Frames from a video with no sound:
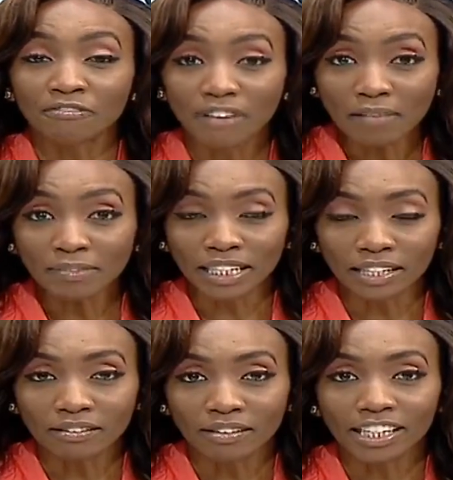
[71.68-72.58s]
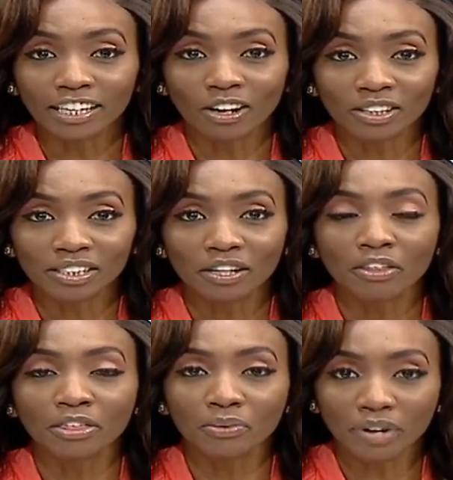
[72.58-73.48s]
A family that lost
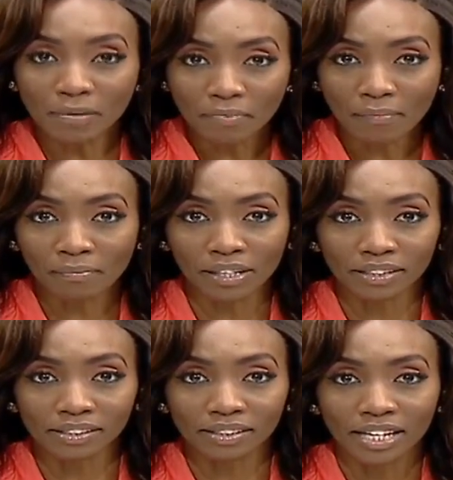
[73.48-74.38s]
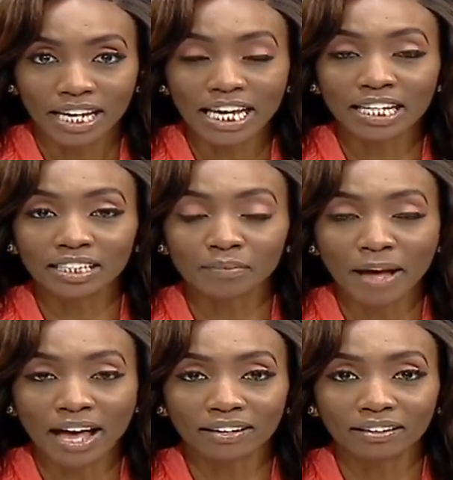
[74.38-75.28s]
three members in a
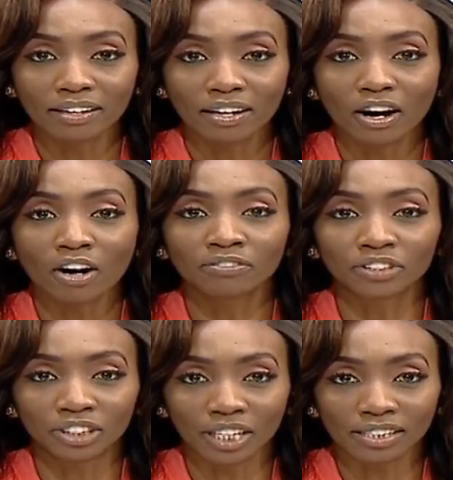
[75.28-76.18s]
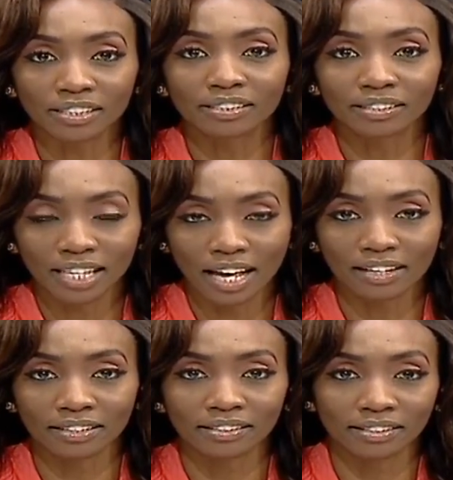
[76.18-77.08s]
span of just
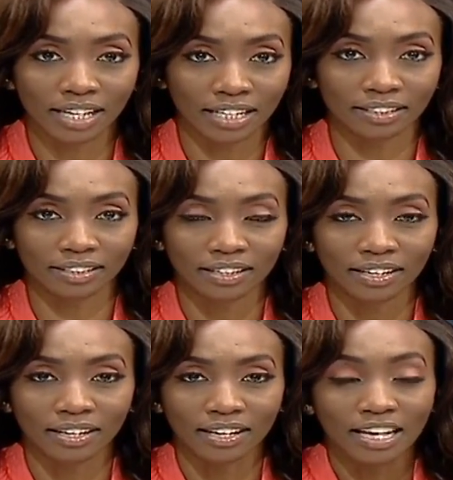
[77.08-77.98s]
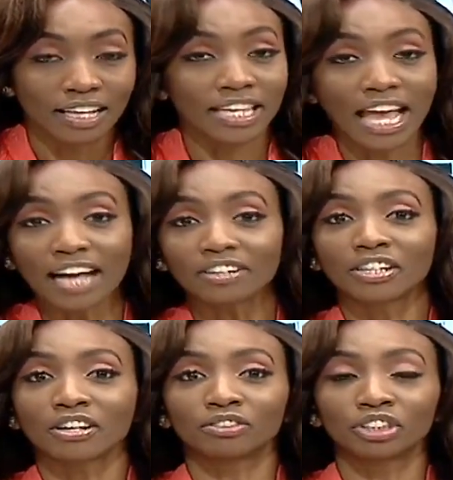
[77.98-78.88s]
10 days. The
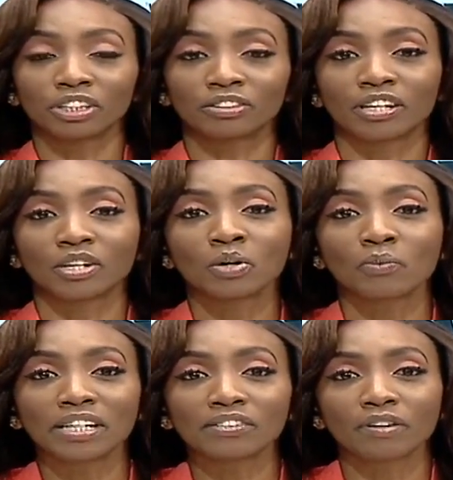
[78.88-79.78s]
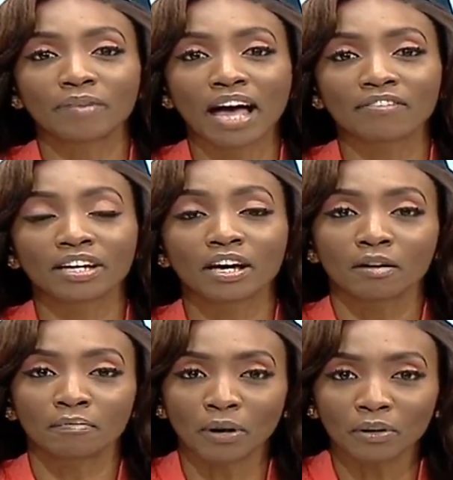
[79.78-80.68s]
agony of children who went from having
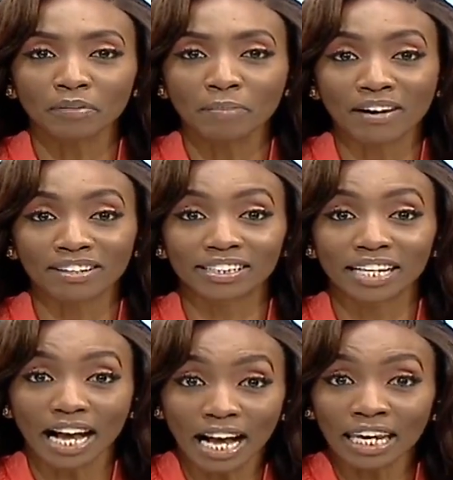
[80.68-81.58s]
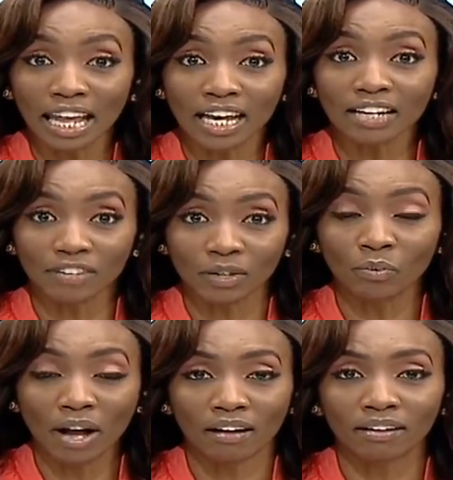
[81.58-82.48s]
both parents alive
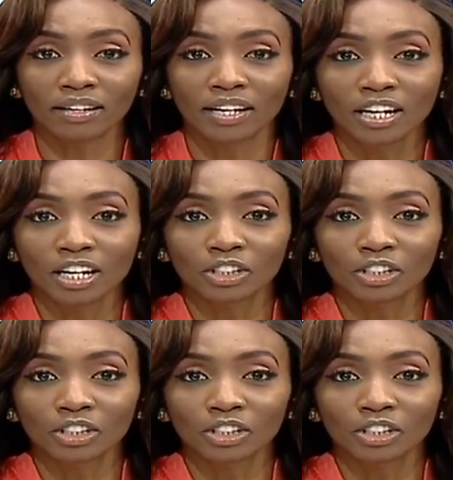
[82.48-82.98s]
and well